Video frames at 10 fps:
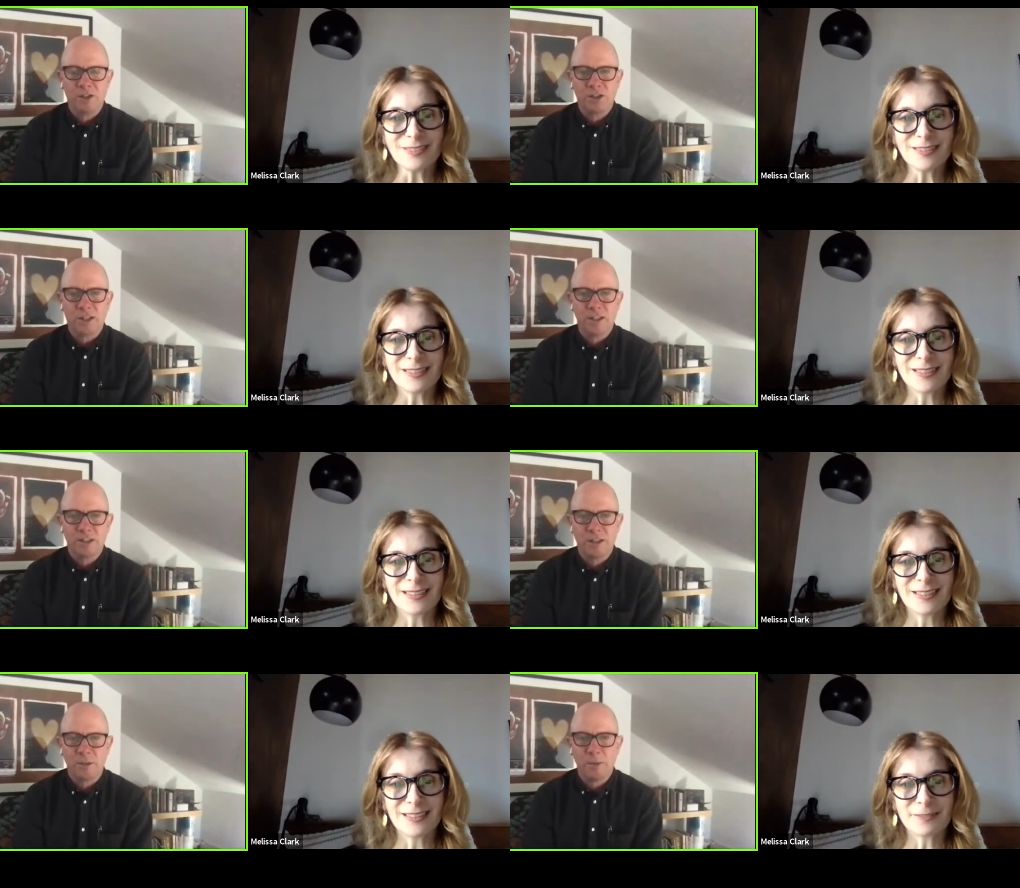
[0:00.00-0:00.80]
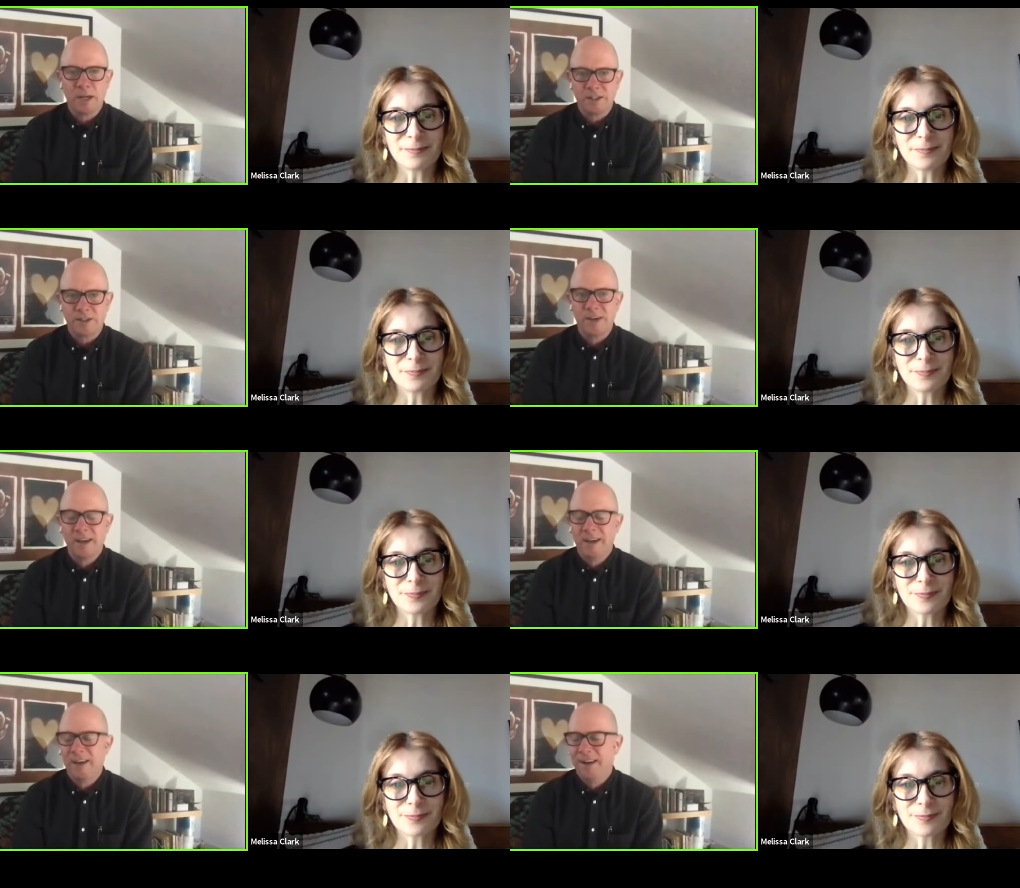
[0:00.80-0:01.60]
Speaker 1: add chickens to the mix,
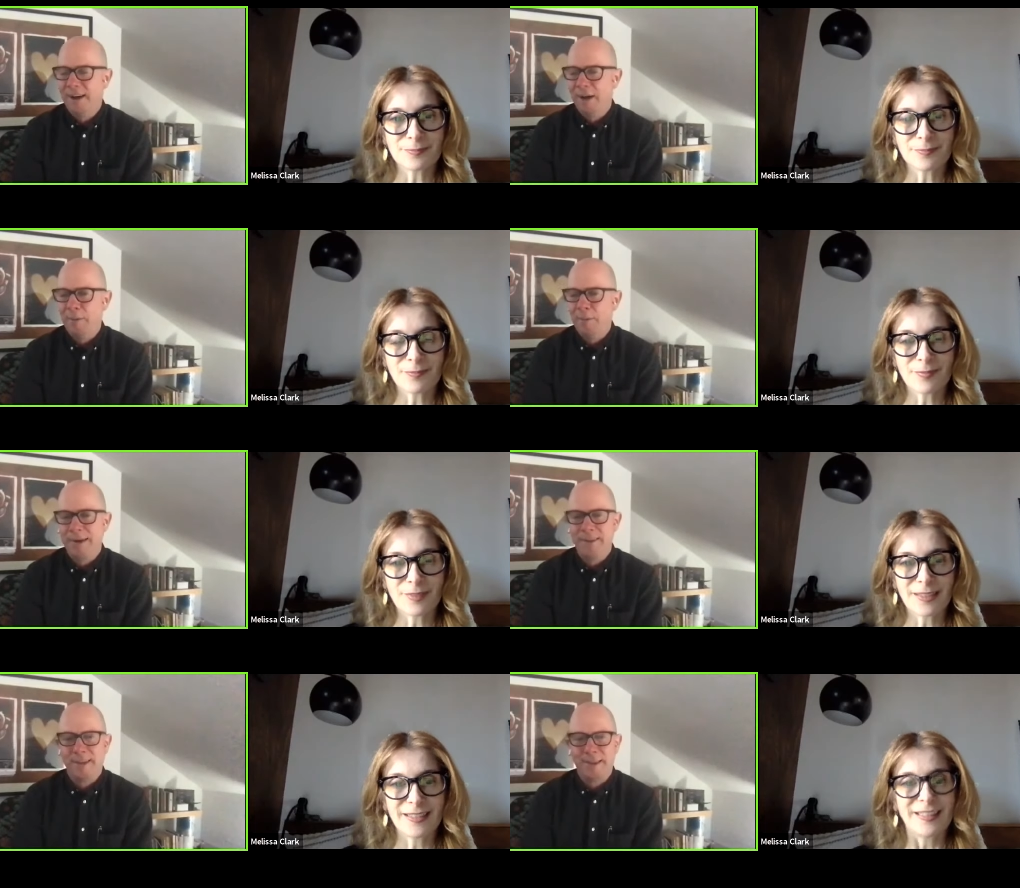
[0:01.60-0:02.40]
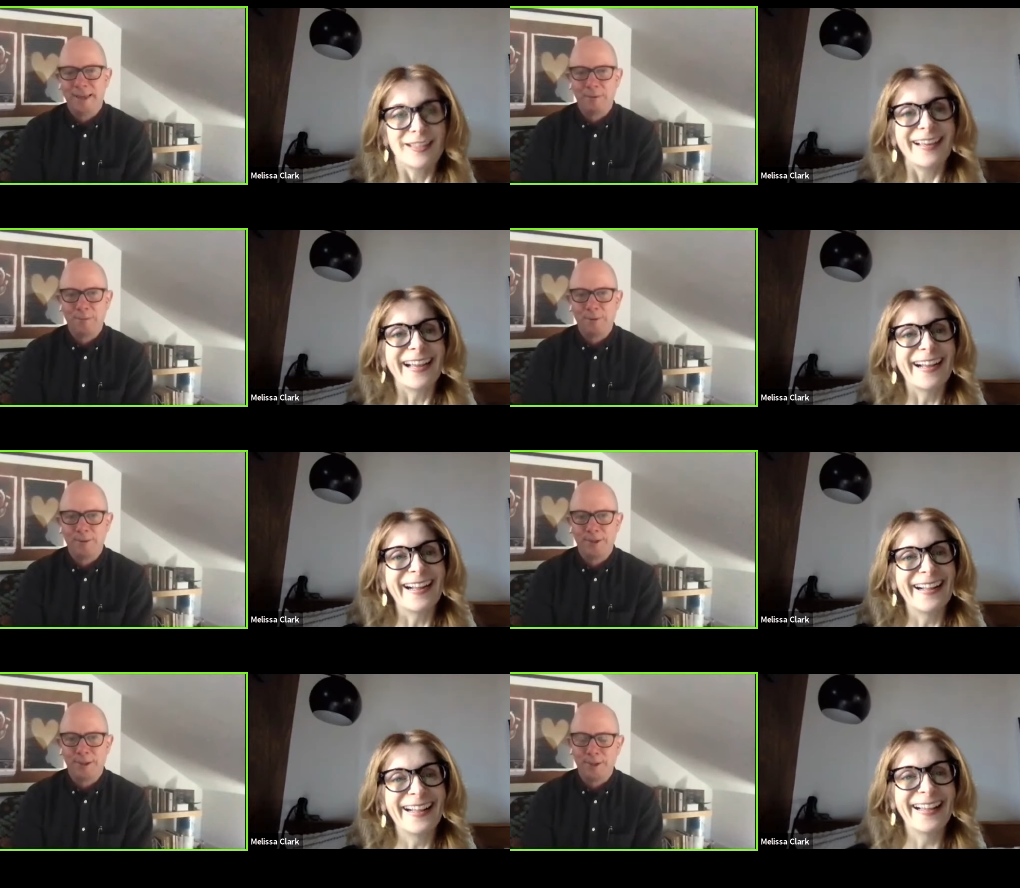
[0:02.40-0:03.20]
um, and that that would be
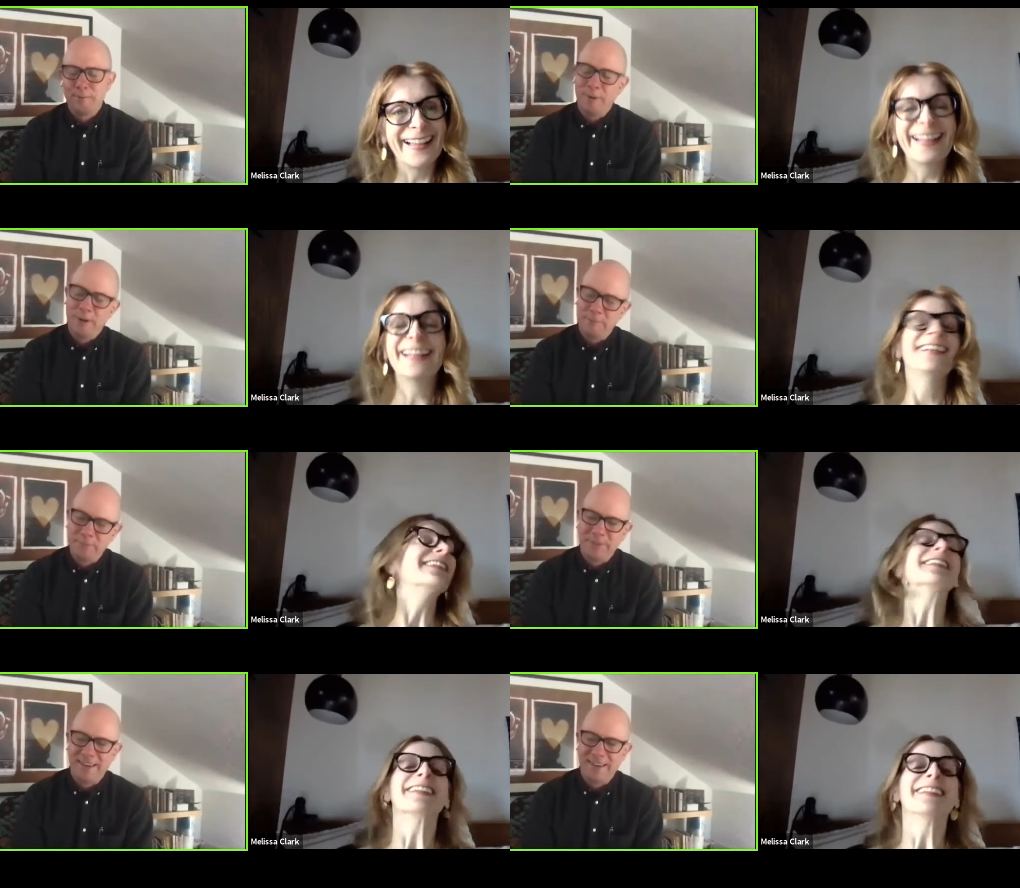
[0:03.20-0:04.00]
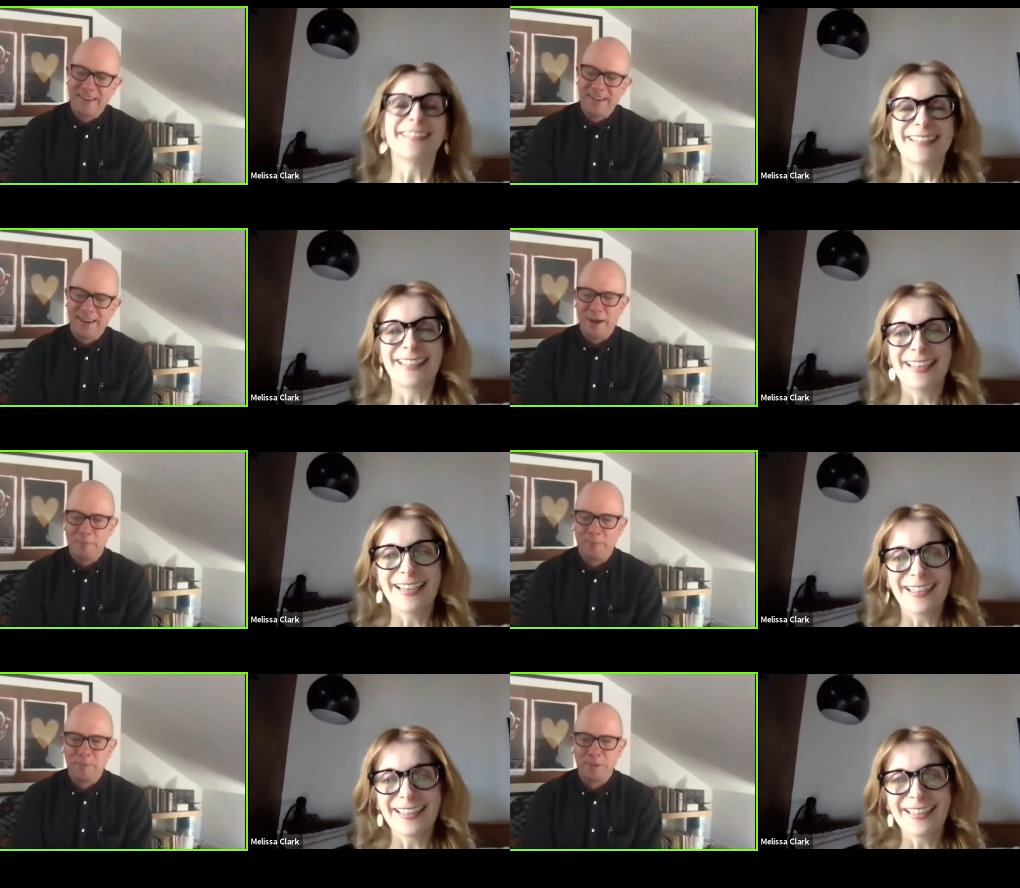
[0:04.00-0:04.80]
really good, but
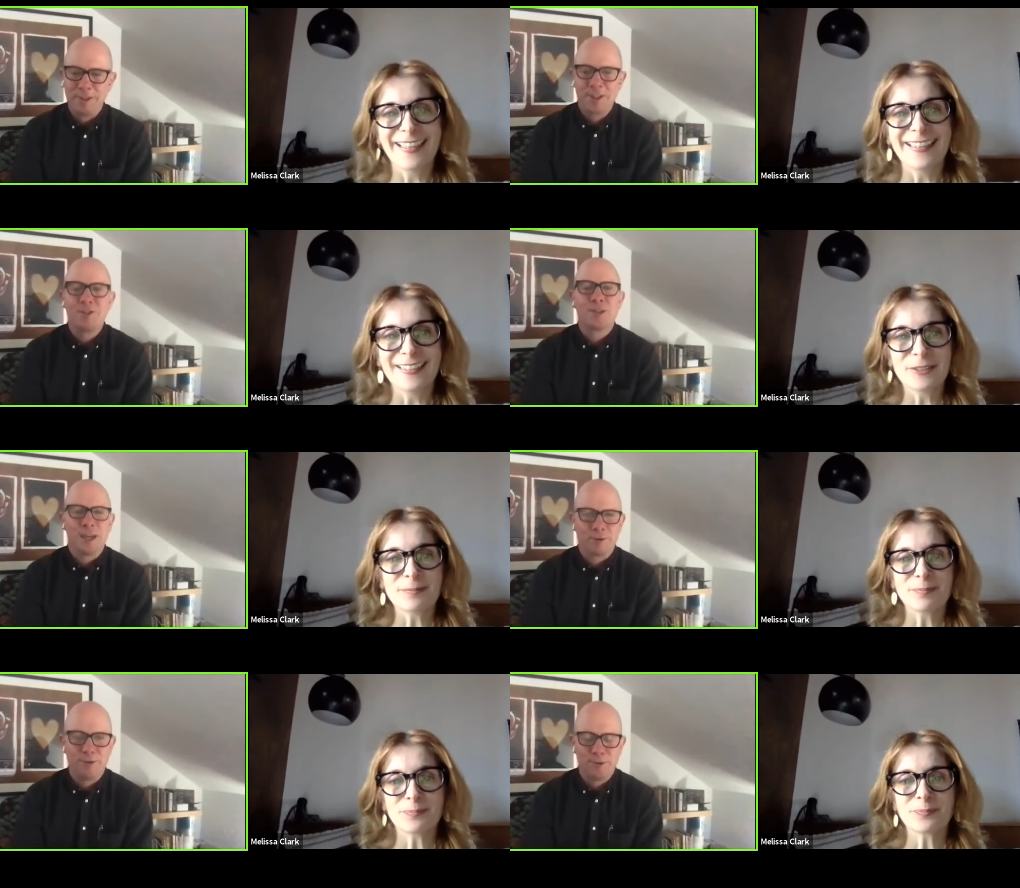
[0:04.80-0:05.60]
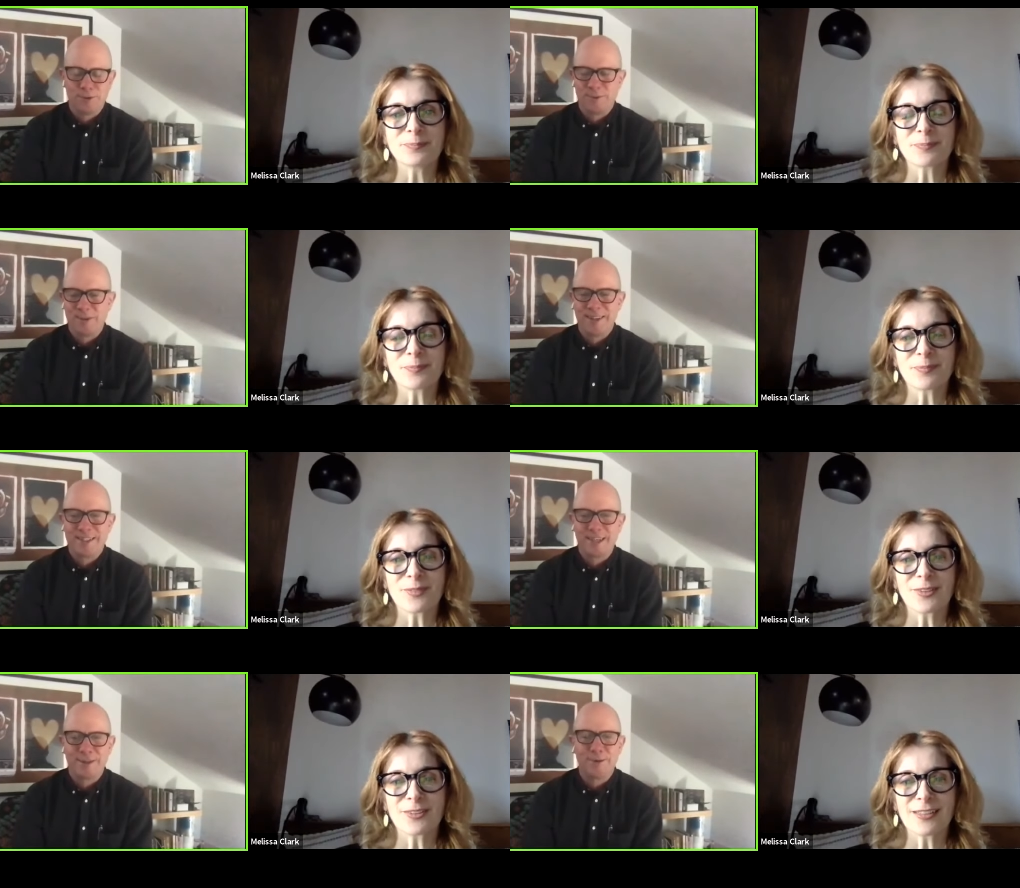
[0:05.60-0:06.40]
um, let's just get through this.
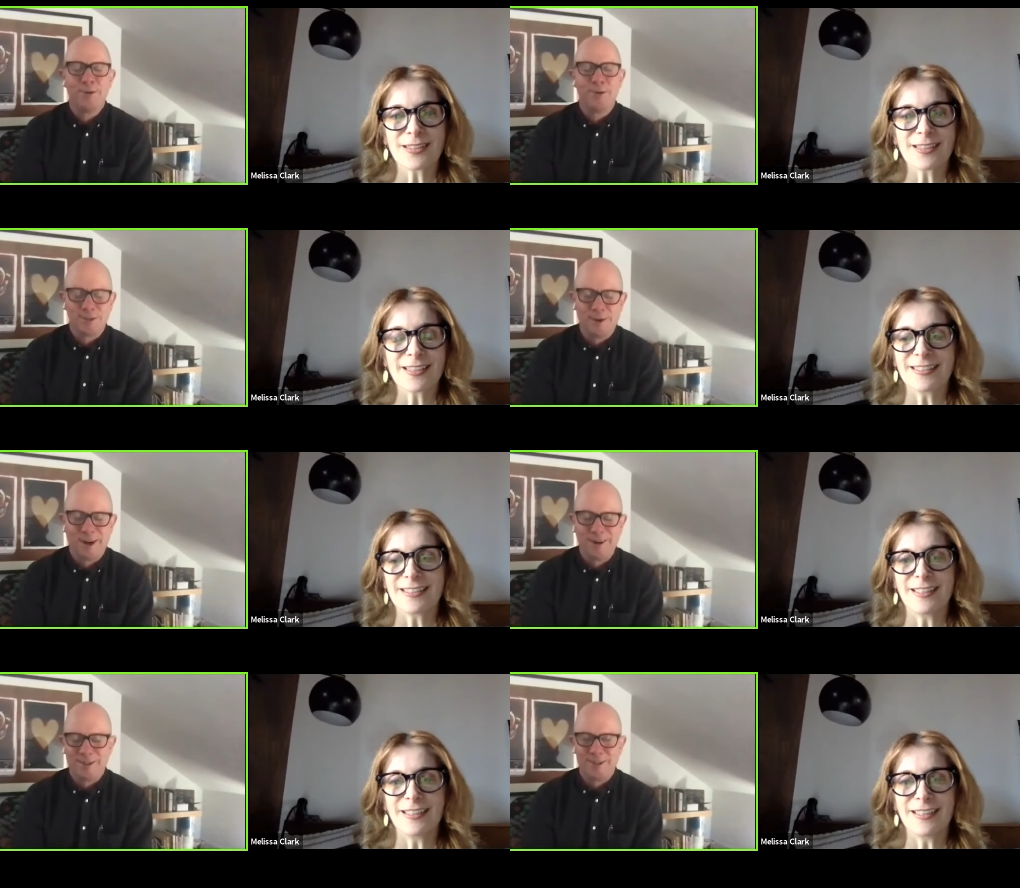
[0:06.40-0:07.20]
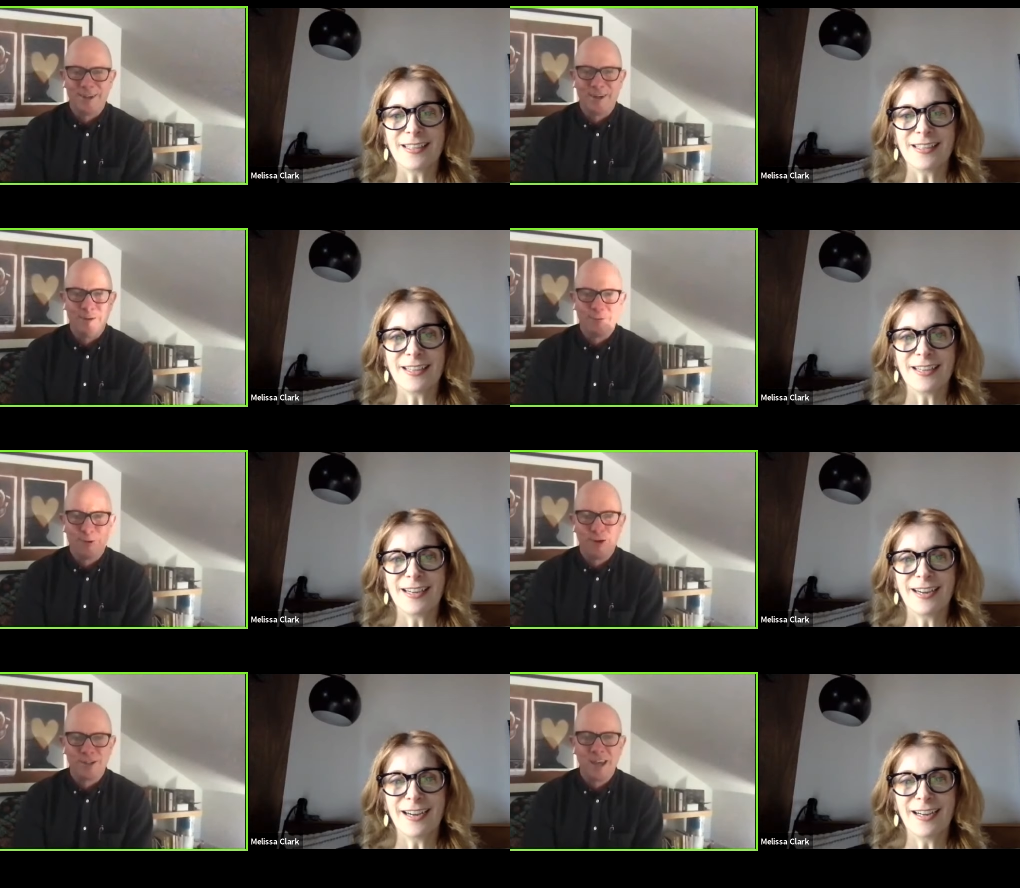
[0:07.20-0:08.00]
Let's get through this virus uh,
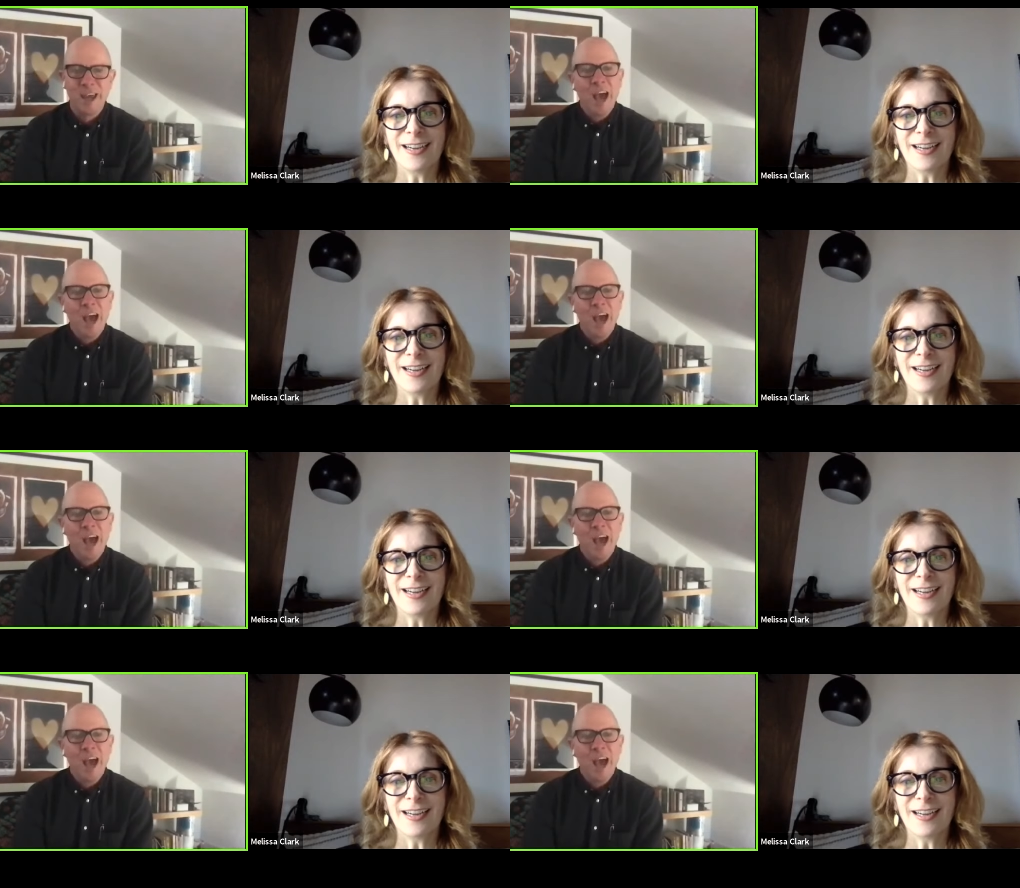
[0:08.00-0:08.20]
first.